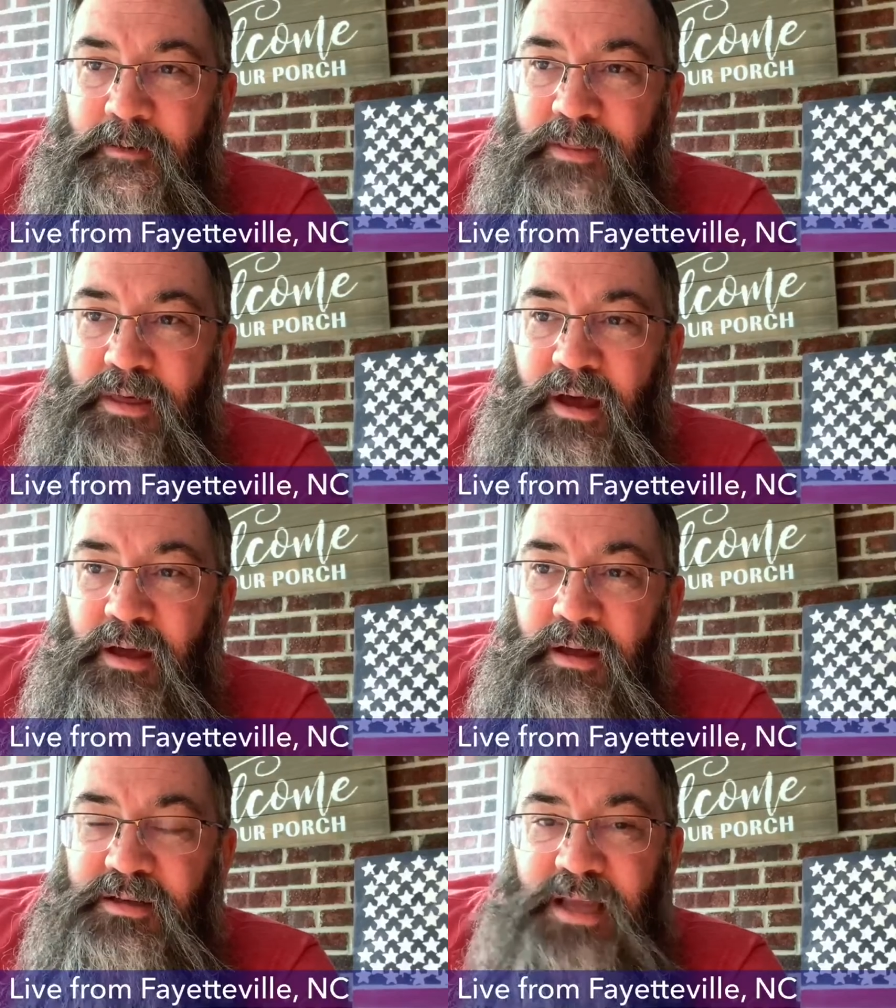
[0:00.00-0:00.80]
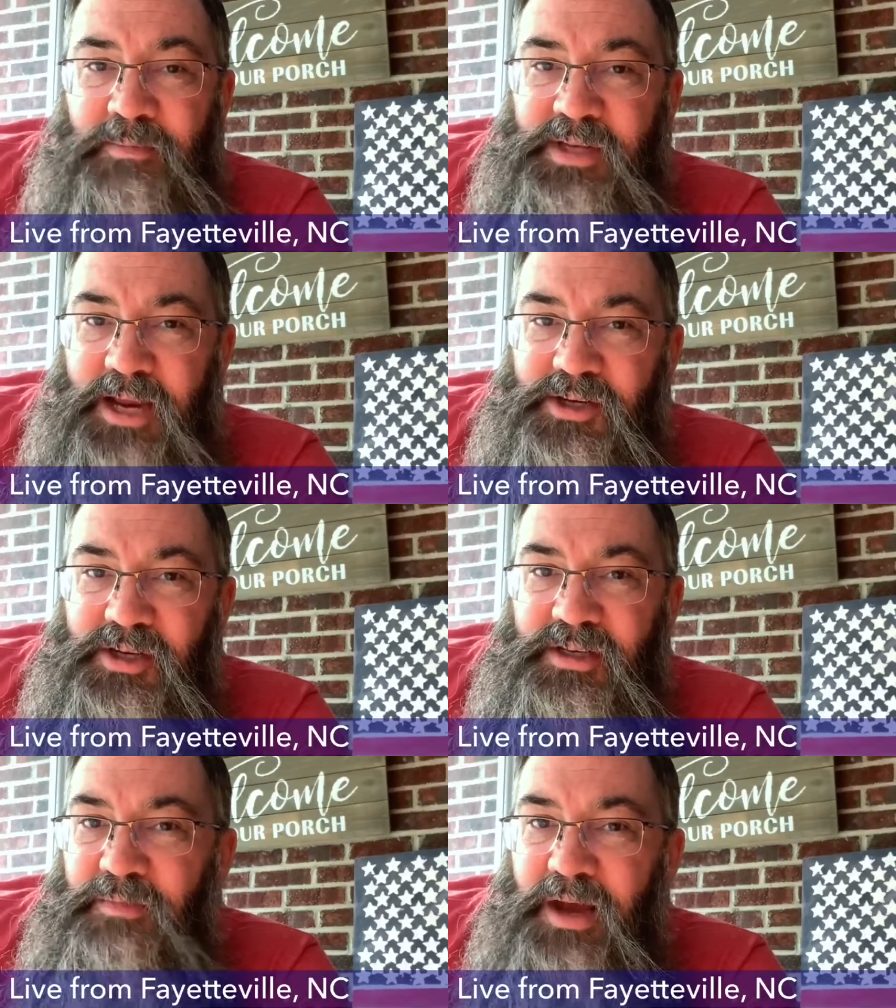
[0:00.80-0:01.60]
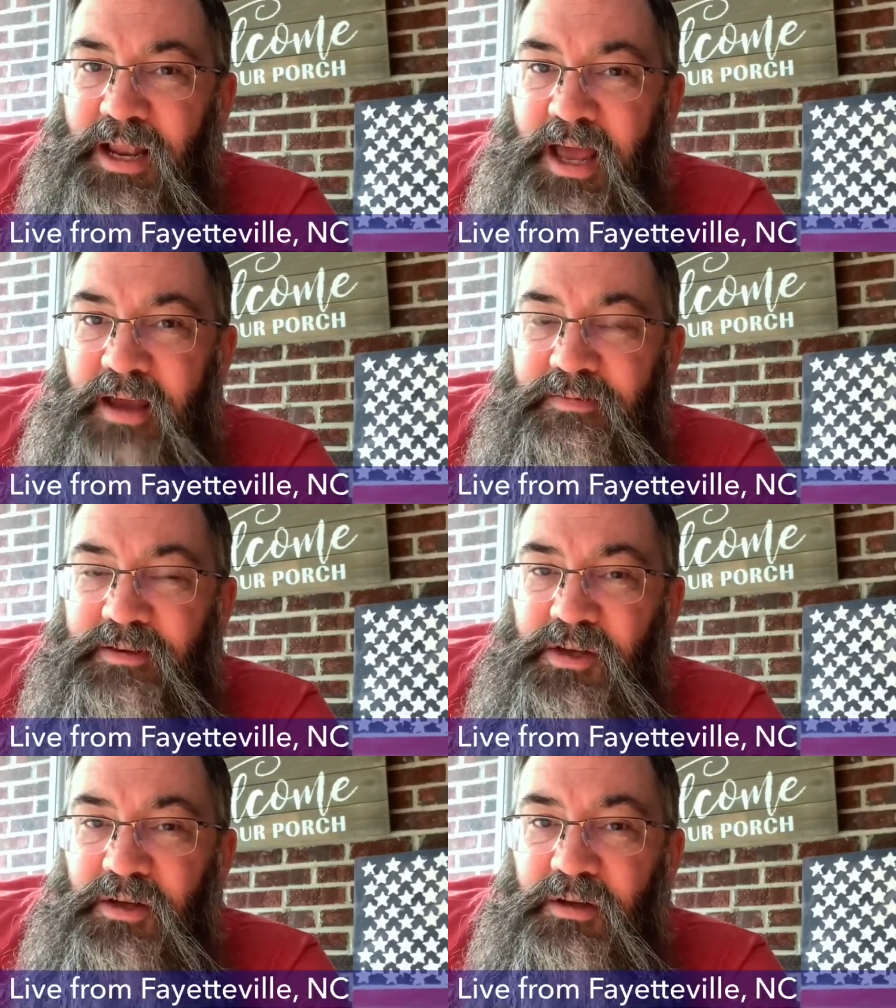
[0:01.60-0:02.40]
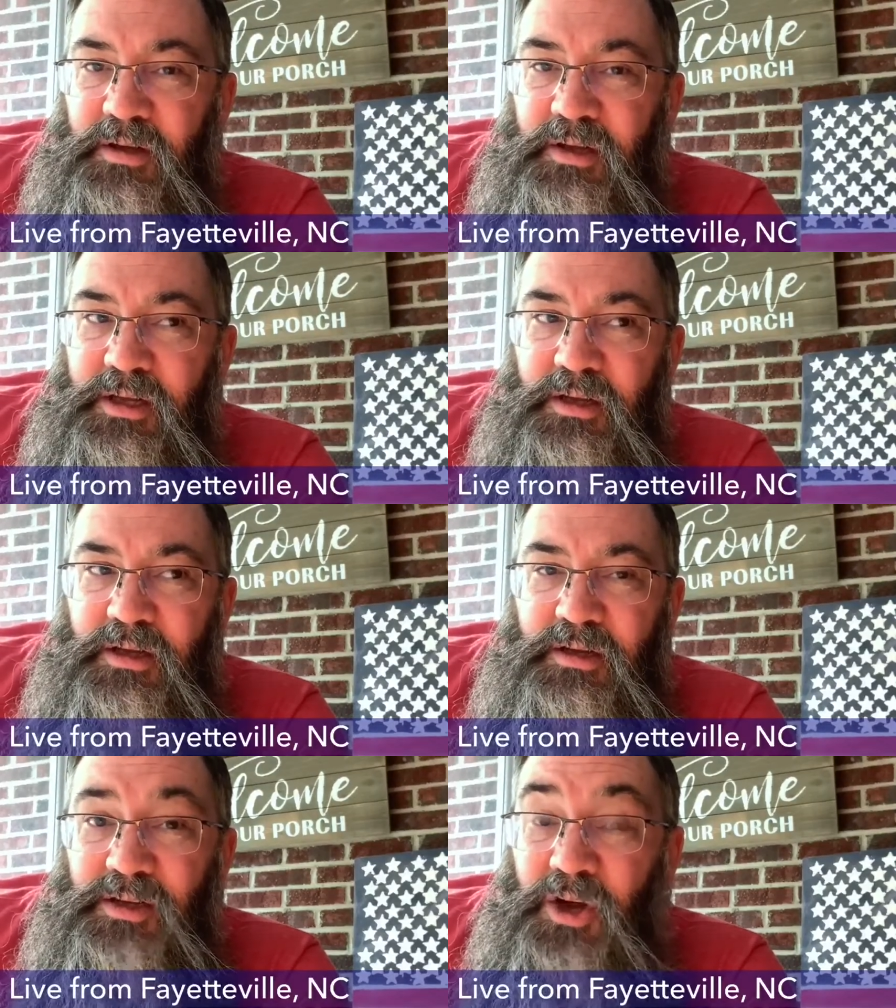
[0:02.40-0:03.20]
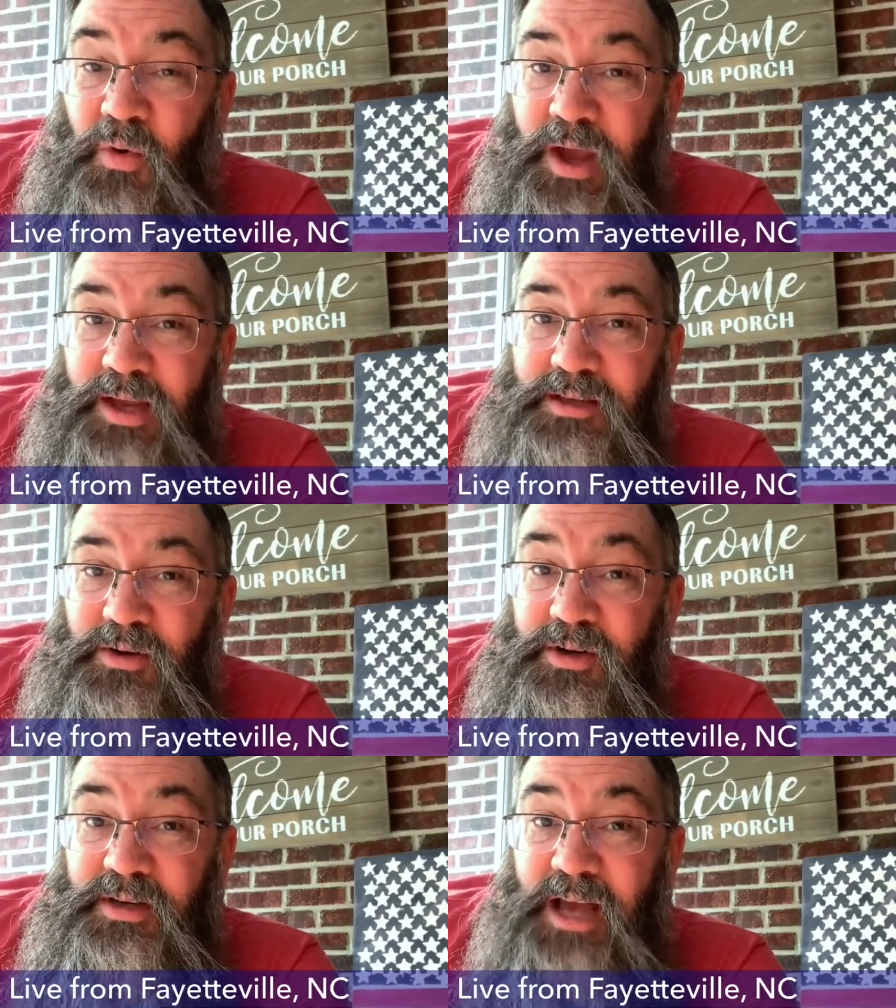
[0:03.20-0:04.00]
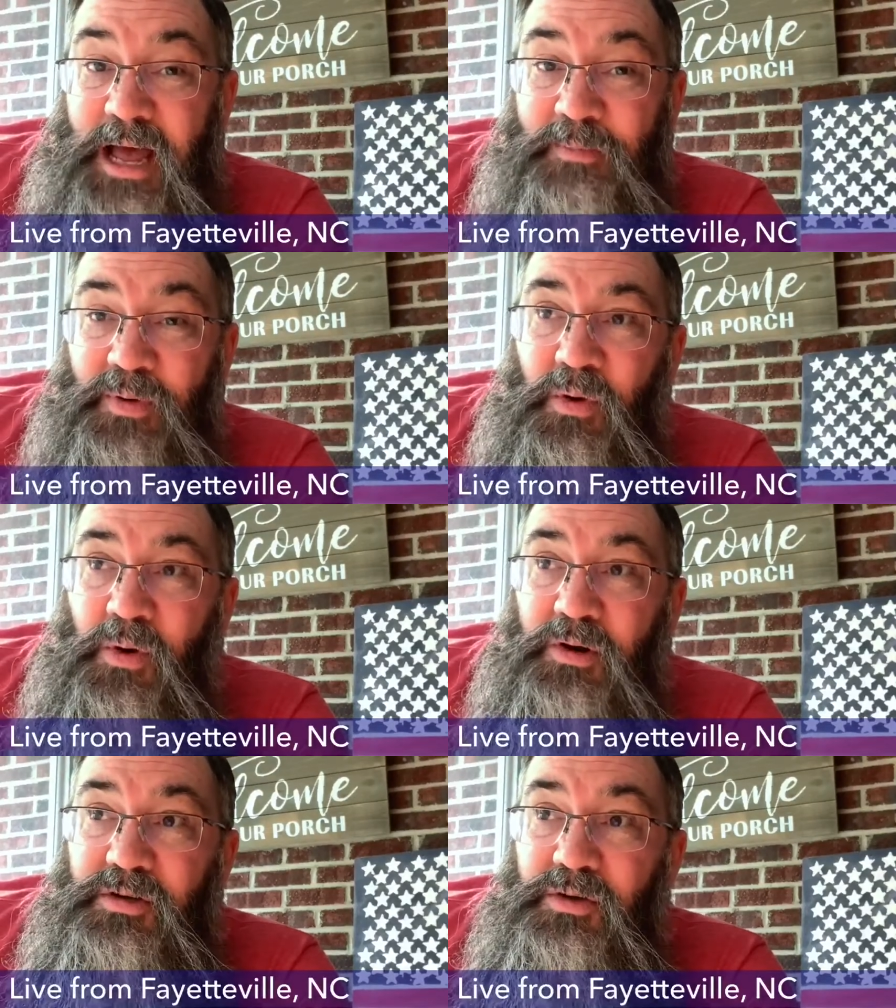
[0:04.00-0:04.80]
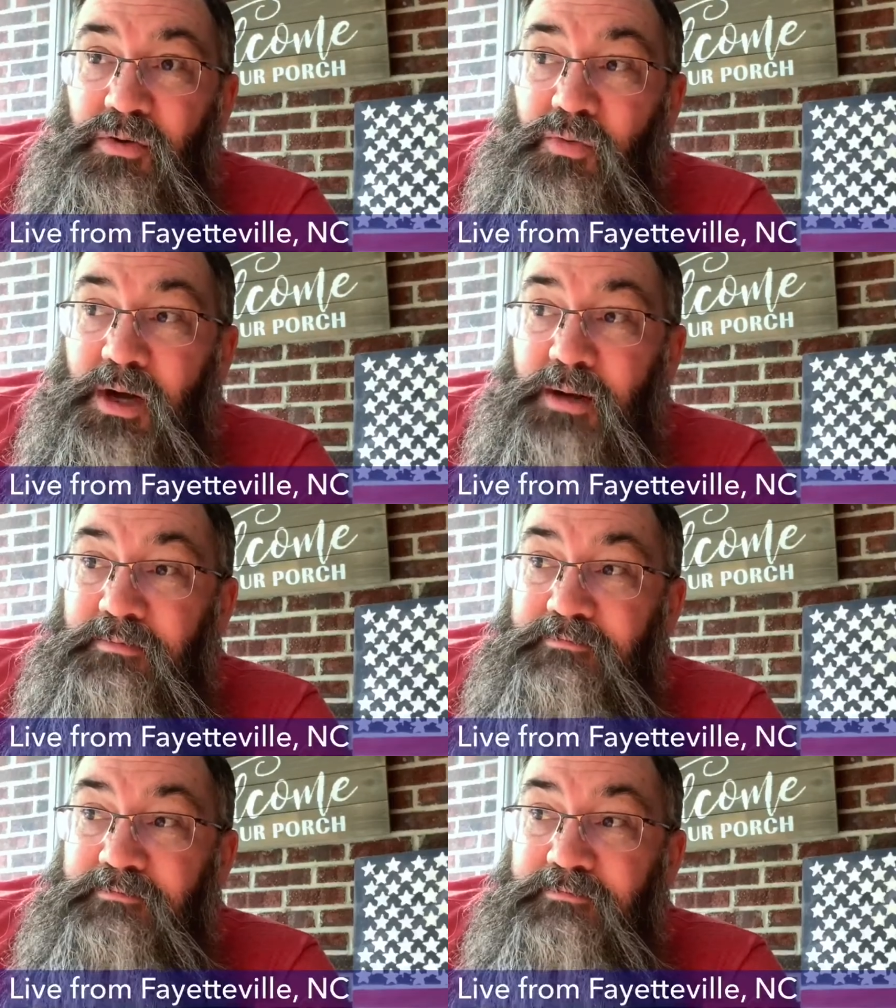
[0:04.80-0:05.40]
the temptations in my life to to quit or stop or to um,